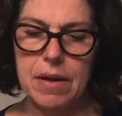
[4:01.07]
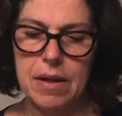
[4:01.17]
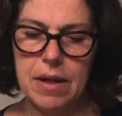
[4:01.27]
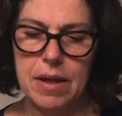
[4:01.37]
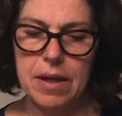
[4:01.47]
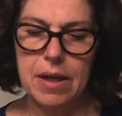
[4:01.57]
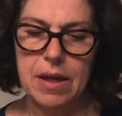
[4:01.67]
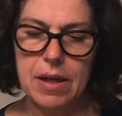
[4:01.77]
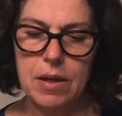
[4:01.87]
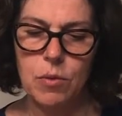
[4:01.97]

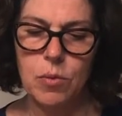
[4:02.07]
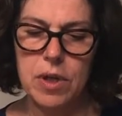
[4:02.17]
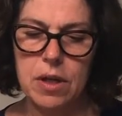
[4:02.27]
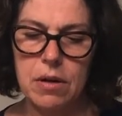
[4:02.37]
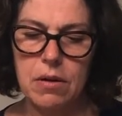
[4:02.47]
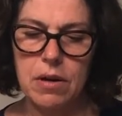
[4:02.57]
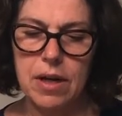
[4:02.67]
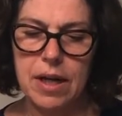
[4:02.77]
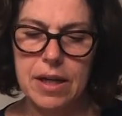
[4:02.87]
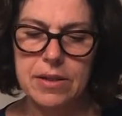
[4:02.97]
And we are
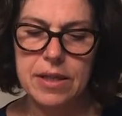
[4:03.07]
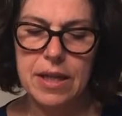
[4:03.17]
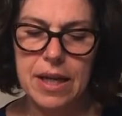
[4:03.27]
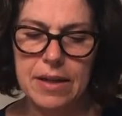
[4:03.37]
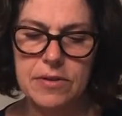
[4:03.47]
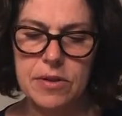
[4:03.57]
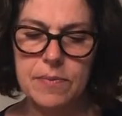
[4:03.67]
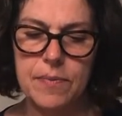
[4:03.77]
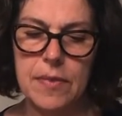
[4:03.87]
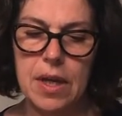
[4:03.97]
at the end.
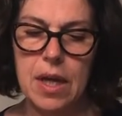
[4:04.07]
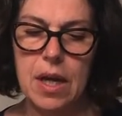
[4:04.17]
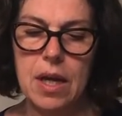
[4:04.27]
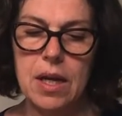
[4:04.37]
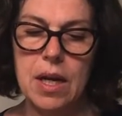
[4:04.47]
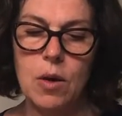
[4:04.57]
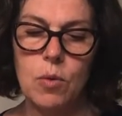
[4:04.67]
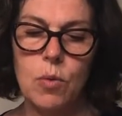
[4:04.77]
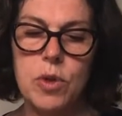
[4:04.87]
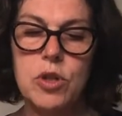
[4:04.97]
Now
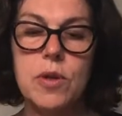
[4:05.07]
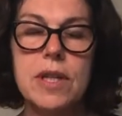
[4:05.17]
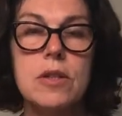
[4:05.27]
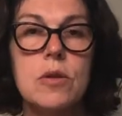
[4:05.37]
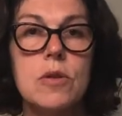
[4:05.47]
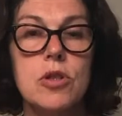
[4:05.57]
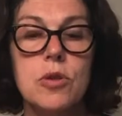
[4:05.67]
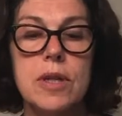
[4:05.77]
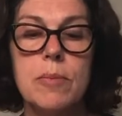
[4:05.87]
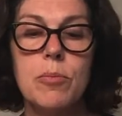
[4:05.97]
what you can do is
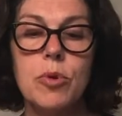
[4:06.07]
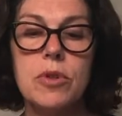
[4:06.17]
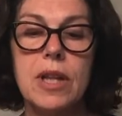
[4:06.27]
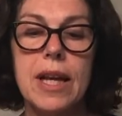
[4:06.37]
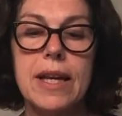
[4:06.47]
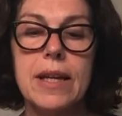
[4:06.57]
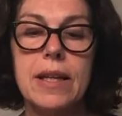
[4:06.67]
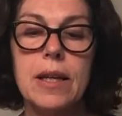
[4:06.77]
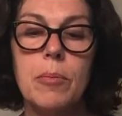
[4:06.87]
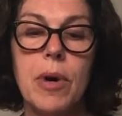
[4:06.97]
you can put
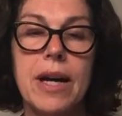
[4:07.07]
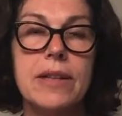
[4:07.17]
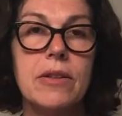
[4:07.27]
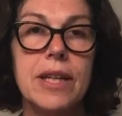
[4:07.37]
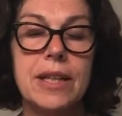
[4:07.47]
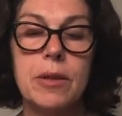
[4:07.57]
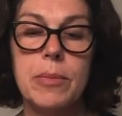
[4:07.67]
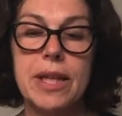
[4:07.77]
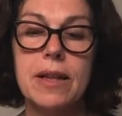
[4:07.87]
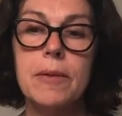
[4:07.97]
a binder in the
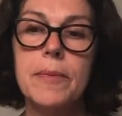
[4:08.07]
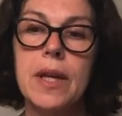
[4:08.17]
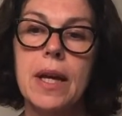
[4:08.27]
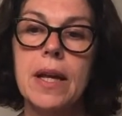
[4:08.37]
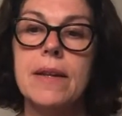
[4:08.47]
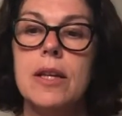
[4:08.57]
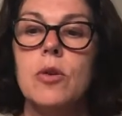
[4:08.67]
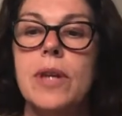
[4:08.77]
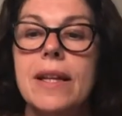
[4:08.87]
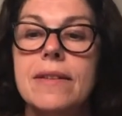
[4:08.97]
middle, and then you
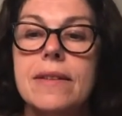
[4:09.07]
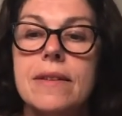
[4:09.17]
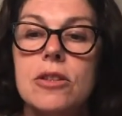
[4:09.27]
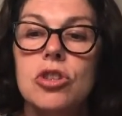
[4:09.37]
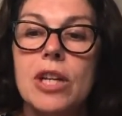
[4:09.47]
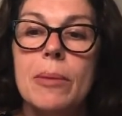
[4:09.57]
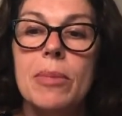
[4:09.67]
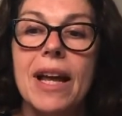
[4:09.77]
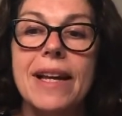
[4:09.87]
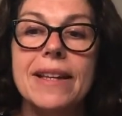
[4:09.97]
get the shape
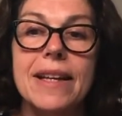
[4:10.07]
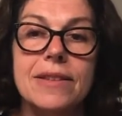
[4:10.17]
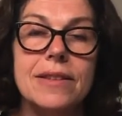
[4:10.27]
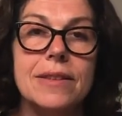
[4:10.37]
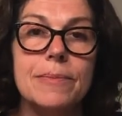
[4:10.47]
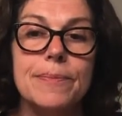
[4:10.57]
like this.